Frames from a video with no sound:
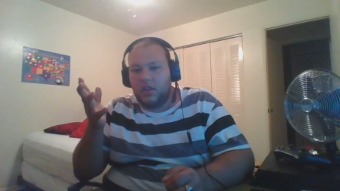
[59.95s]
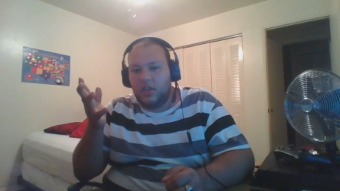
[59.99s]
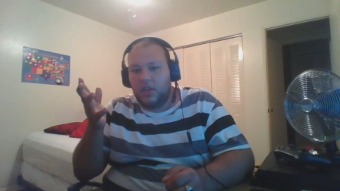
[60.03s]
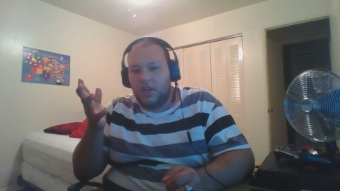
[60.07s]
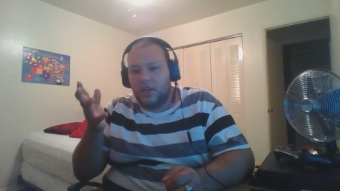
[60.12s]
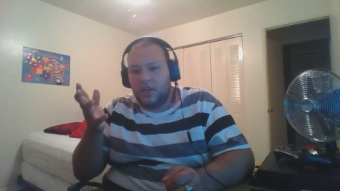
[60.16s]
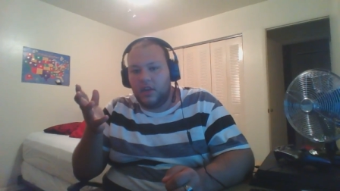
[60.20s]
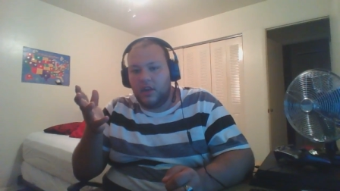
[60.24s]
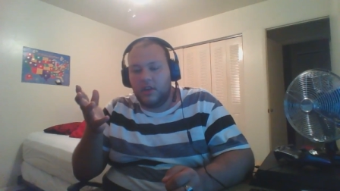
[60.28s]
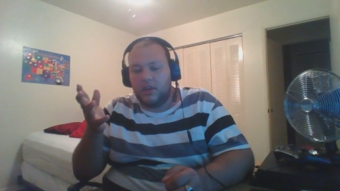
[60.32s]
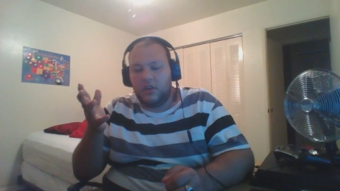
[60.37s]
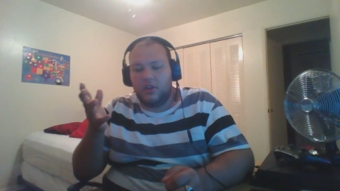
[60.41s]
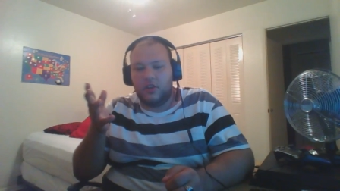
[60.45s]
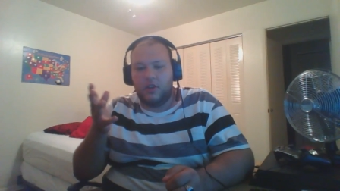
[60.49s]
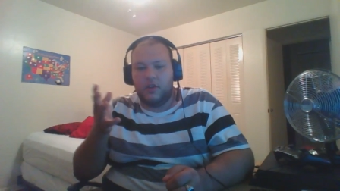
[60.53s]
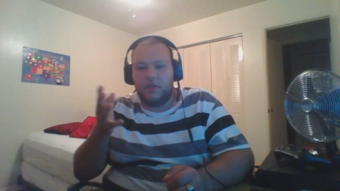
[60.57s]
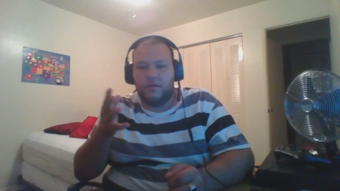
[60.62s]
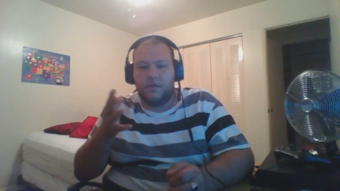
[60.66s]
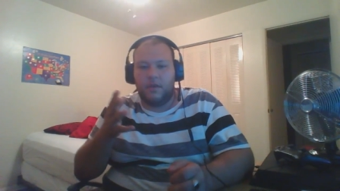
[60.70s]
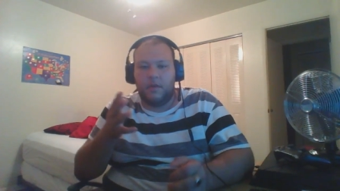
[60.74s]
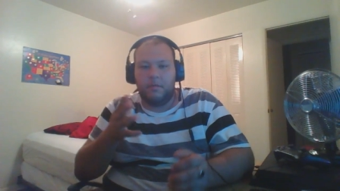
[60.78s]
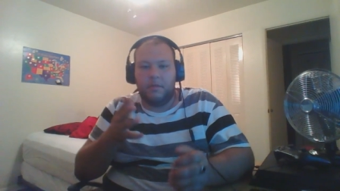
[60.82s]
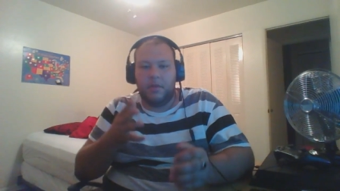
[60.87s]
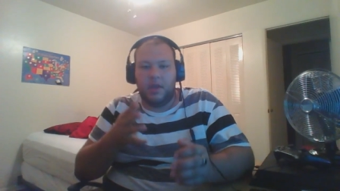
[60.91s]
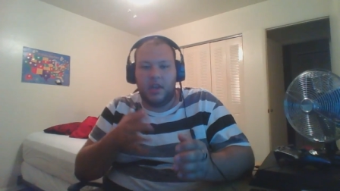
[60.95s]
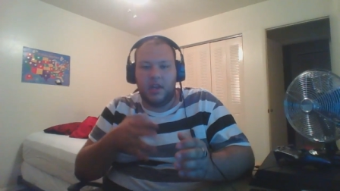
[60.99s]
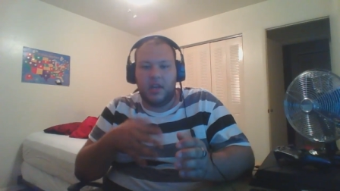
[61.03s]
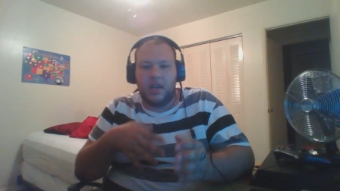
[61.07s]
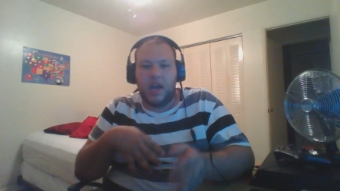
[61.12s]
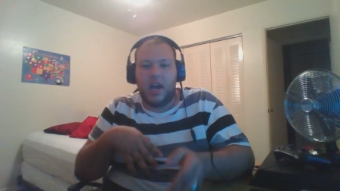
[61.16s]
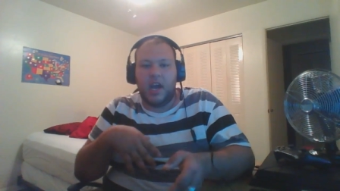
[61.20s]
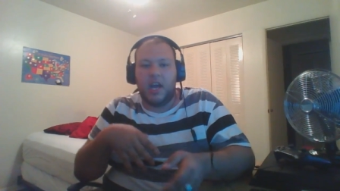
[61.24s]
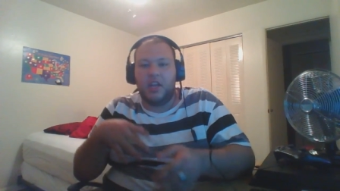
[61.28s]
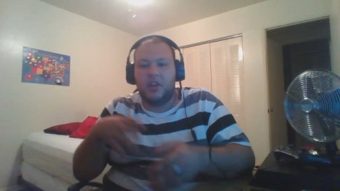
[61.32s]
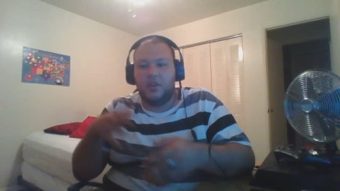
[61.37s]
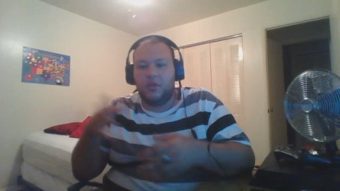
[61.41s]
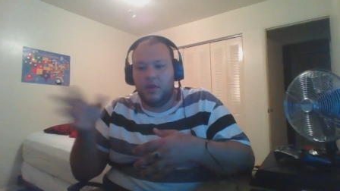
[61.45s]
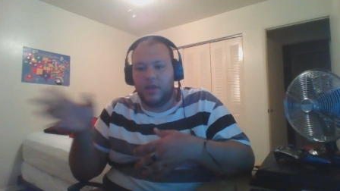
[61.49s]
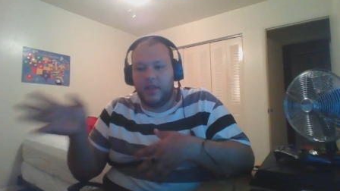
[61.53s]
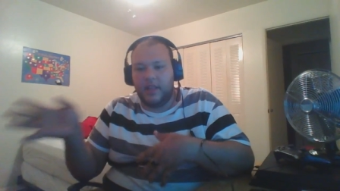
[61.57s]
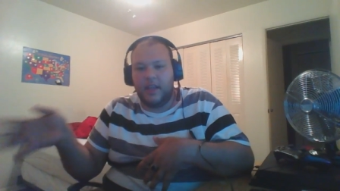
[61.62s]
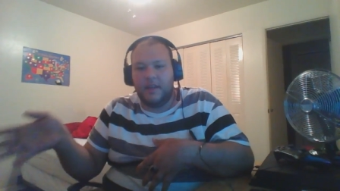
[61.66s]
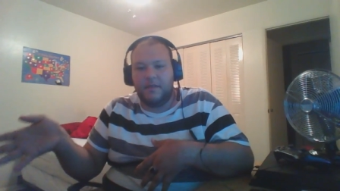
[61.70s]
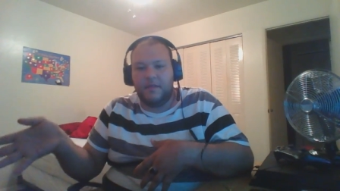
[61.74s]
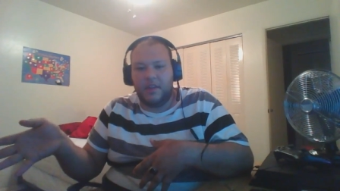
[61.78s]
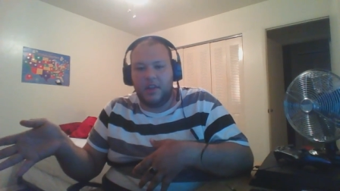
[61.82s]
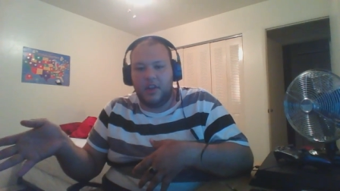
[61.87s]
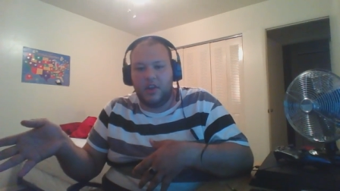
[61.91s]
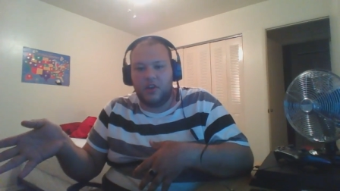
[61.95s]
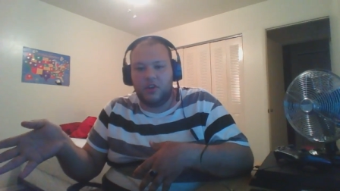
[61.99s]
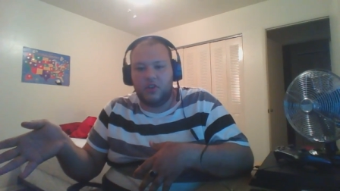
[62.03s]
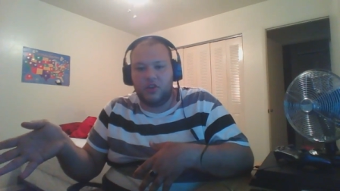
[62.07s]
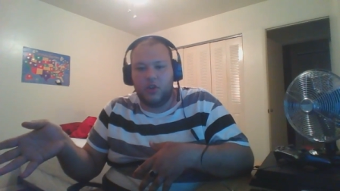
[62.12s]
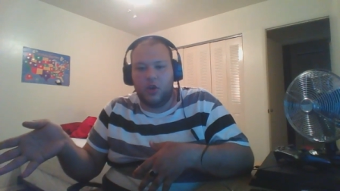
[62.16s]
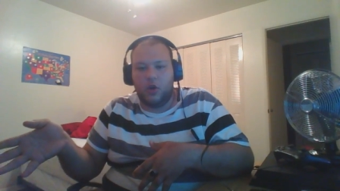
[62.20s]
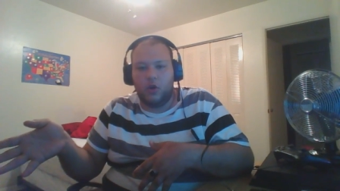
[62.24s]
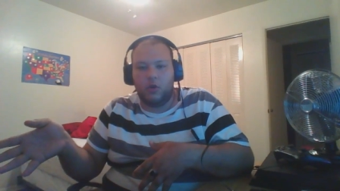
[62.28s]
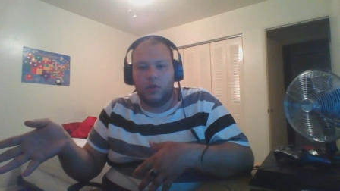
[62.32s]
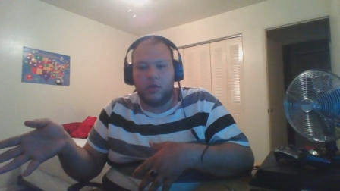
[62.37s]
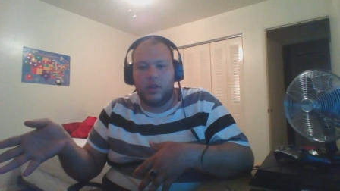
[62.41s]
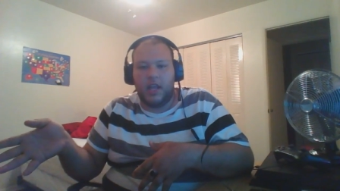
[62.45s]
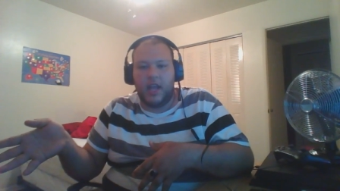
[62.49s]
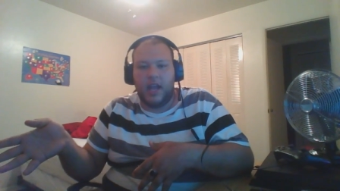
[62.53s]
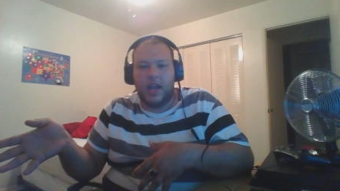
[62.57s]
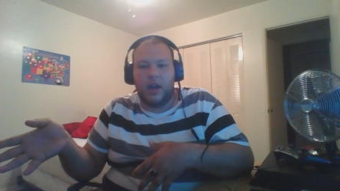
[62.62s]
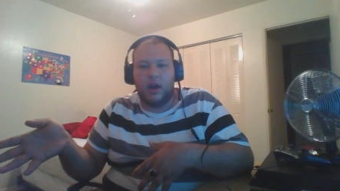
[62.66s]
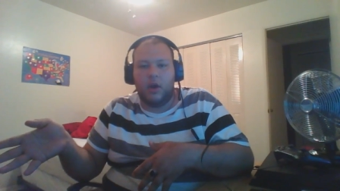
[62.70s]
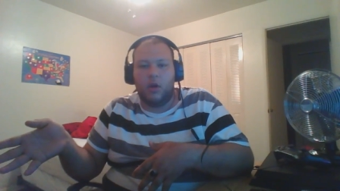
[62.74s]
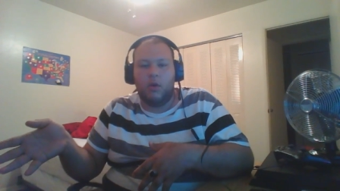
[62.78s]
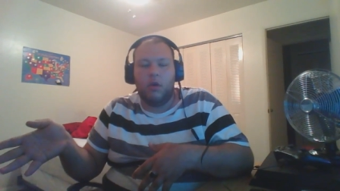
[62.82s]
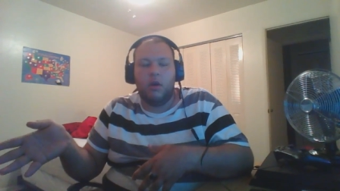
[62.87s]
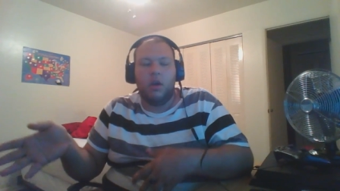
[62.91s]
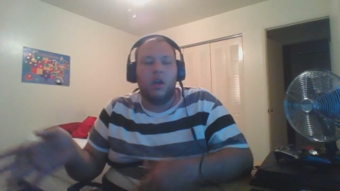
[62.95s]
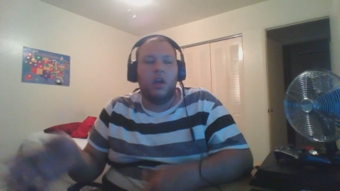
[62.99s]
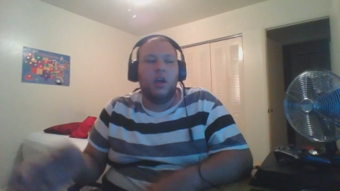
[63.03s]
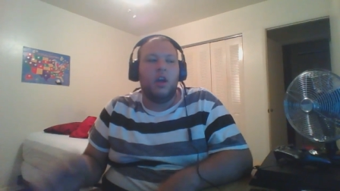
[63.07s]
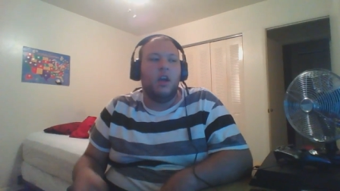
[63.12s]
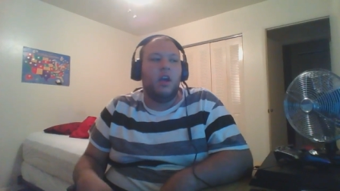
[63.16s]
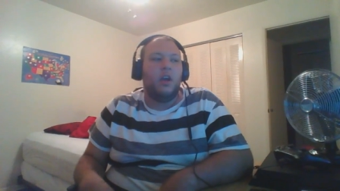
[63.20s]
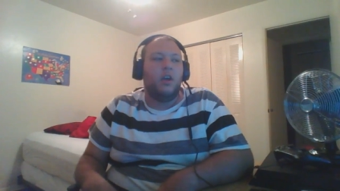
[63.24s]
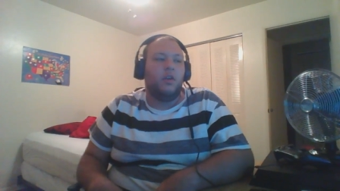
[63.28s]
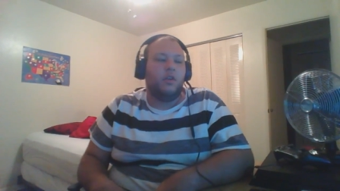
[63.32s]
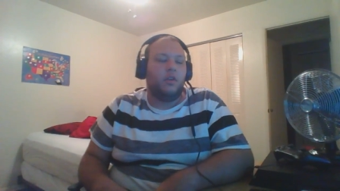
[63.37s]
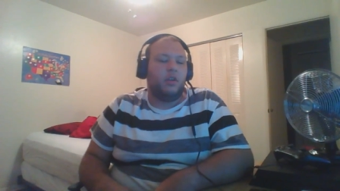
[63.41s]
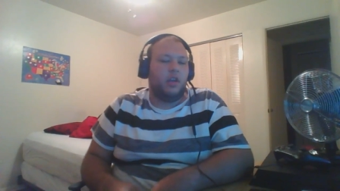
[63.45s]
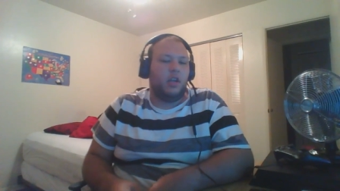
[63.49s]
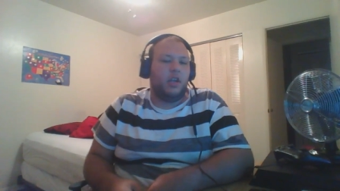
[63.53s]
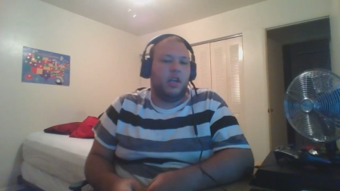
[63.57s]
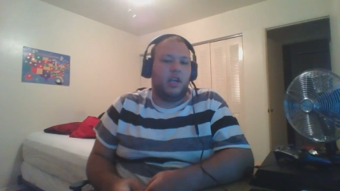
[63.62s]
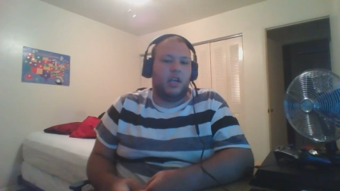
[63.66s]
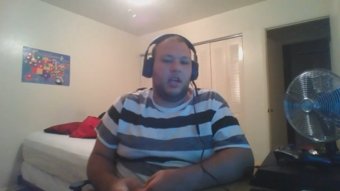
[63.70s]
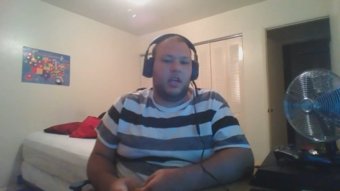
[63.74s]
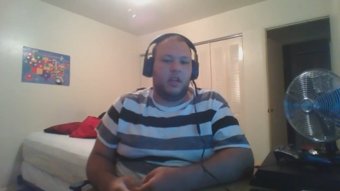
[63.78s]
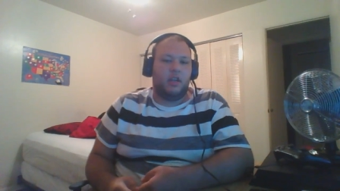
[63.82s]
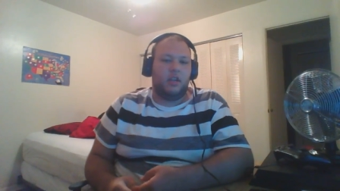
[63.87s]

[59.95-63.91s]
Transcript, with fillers: uh, to from being nine to eleven years old now, and,